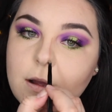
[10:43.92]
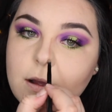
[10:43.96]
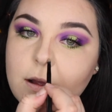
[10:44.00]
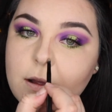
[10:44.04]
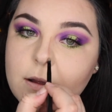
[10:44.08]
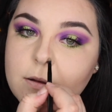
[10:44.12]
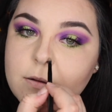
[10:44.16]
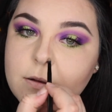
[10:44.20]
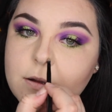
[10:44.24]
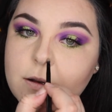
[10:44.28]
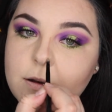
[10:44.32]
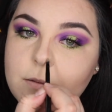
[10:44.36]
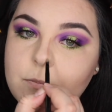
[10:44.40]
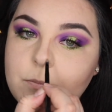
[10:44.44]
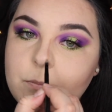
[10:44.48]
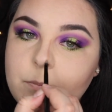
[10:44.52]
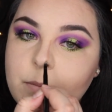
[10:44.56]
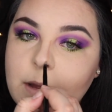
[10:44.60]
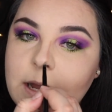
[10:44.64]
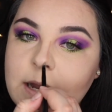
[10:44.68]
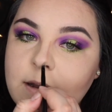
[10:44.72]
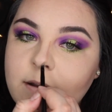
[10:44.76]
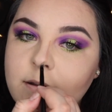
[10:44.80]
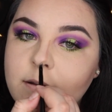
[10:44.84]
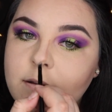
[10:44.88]
I'm going to
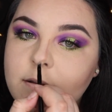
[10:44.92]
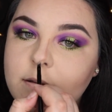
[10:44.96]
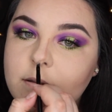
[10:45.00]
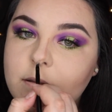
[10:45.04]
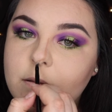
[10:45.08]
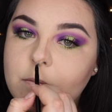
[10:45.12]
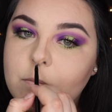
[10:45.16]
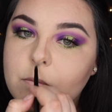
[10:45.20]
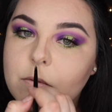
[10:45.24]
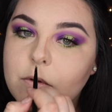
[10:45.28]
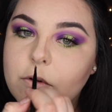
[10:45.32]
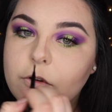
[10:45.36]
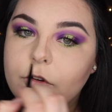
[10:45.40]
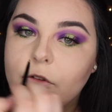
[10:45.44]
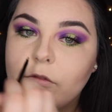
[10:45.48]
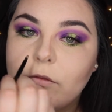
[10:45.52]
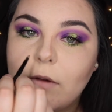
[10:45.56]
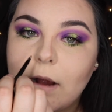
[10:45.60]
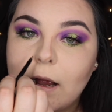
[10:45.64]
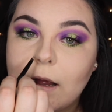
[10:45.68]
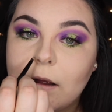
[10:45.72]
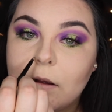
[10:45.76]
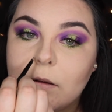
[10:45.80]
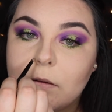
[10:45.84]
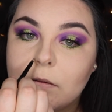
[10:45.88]
bend the brush
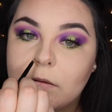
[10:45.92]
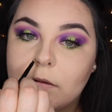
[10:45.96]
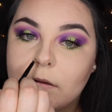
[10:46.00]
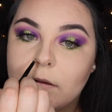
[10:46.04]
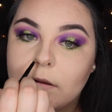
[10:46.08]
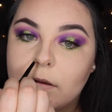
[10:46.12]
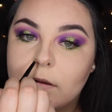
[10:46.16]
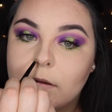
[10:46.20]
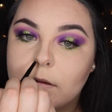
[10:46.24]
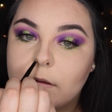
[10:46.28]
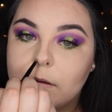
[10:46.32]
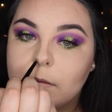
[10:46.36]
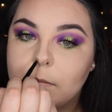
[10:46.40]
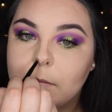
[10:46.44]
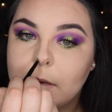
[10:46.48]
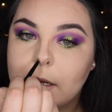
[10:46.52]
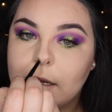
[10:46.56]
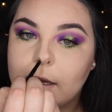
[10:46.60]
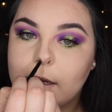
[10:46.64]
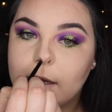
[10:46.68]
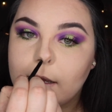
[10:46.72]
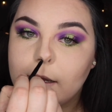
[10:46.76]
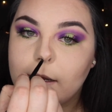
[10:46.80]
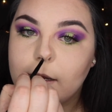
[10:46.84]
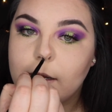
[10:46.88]
round to
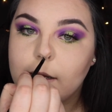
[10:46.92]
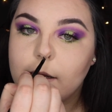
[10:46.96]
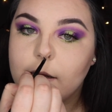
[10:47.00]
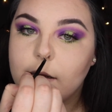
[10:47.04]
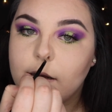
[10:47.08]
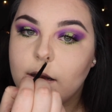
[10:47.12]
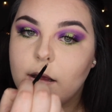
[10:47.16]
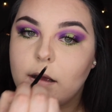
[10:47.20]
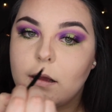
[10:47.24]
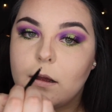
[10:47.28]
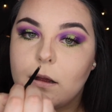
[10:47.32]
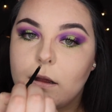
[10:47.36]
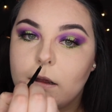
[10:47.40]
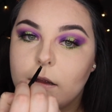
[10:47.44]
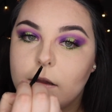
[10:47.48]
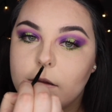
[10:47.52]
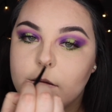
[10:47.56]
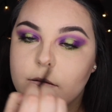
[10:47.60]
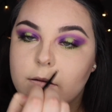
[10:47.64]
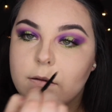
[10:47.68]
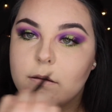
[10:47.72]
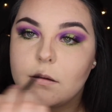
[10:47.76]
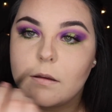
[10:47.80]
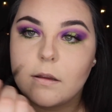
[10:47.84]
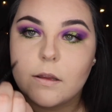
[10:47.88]
make a little
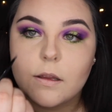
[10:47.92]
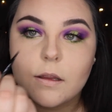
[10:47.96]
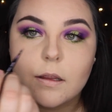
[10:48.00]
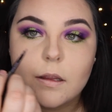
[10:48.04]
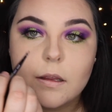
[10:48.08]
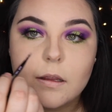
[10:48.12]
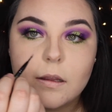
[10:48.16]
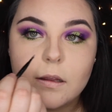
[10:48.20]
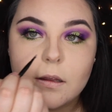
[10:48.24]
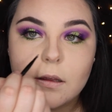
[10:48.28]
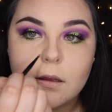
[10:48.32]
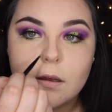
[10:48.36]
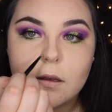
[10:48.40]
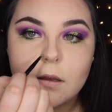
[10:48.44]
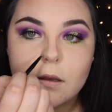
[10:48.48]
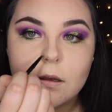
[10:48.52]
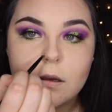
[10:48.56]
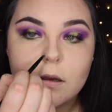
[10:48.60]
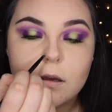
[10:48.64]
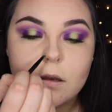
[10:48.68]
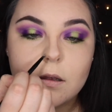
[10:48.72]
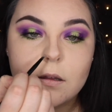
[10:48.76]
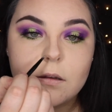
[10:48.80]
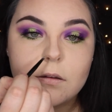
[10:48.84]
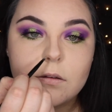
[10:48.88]
arch
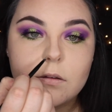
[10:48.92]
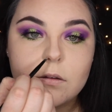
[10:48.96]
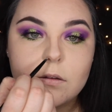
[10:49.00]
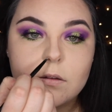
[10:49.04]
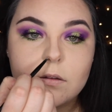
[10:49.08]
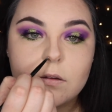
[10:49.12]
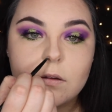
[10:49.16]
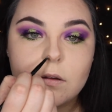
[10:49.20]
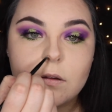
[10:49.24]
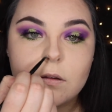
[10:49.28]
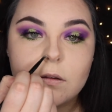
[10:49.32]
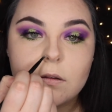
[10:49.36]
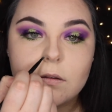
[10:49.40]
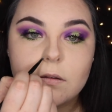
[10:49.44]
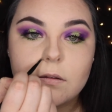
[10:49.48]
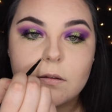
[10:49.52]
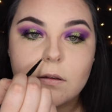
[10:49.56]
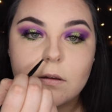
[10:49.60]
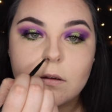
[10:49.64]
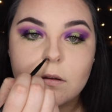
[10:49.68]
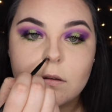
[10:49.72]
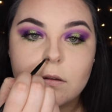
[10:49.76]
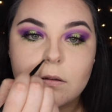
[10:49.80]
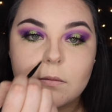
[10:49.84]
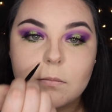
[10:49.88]
and just do the
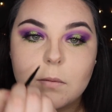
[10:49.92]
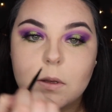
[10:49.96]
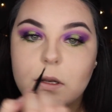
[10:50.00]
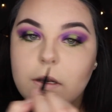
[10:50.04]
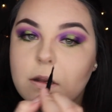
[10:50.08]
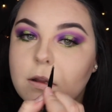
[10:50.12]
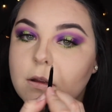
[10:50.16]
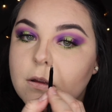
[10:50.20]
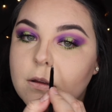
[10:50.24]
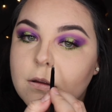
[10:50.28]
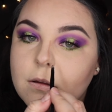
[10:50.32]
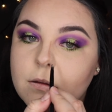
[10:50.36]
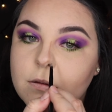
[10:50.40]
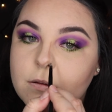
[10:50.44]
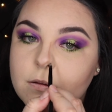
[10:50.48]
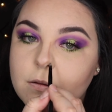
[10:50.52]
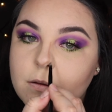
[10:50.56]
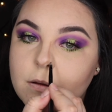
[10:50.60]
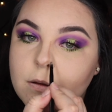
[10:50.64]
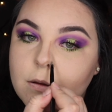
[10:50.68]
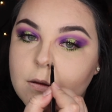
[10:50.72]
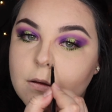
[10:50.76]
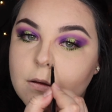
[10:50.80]
sides of my nose.